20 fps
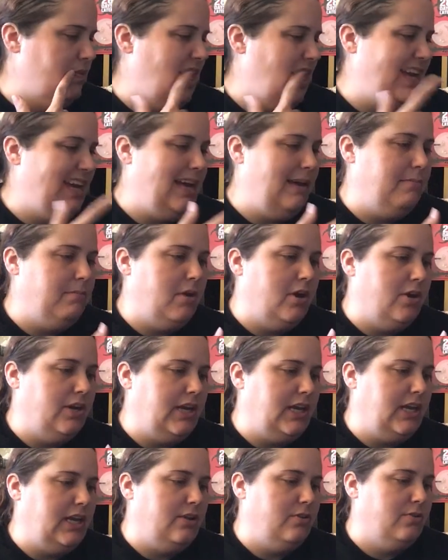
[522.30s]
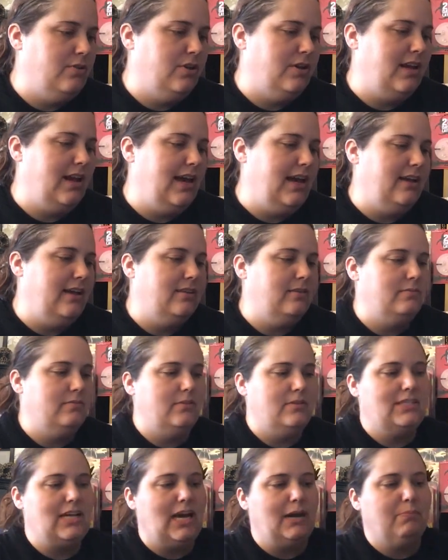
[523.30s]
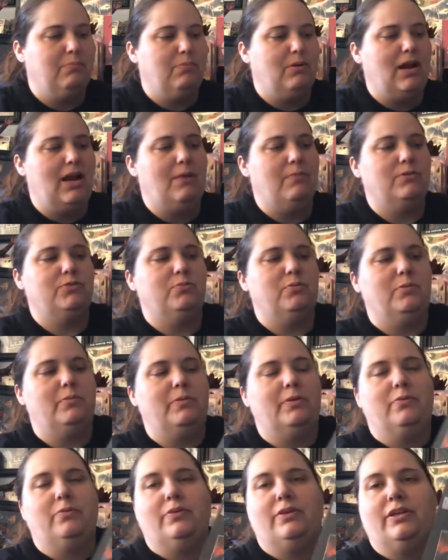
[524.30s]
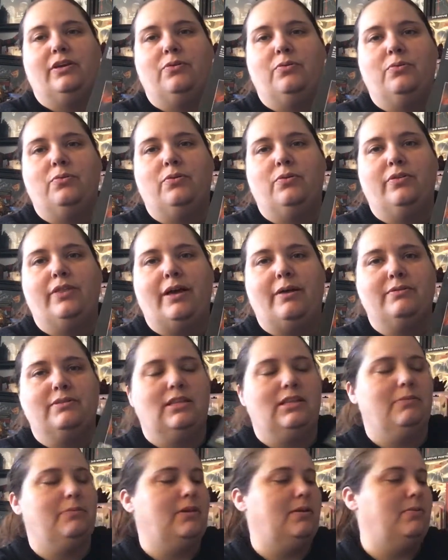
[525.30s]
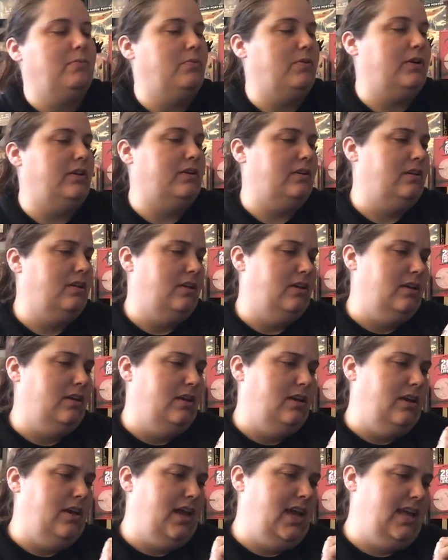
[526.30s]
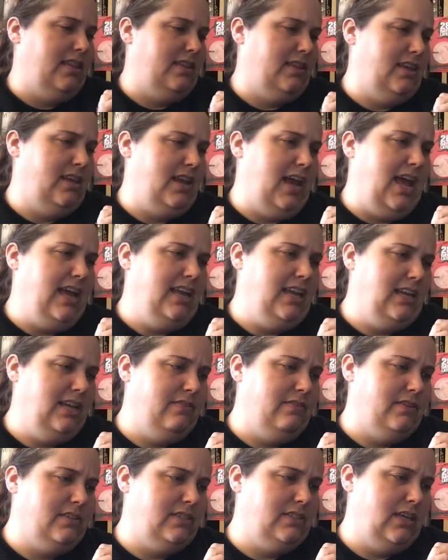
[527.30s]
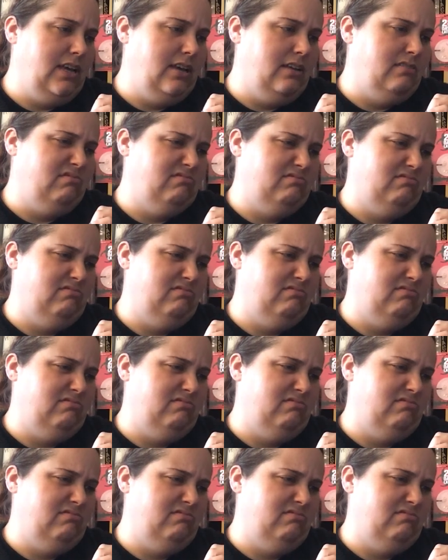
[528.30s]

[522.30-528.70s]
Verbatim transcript: I got Marty. You could have got Doc Brown, which would have been really cool. That was the limited one. And then I can't even tell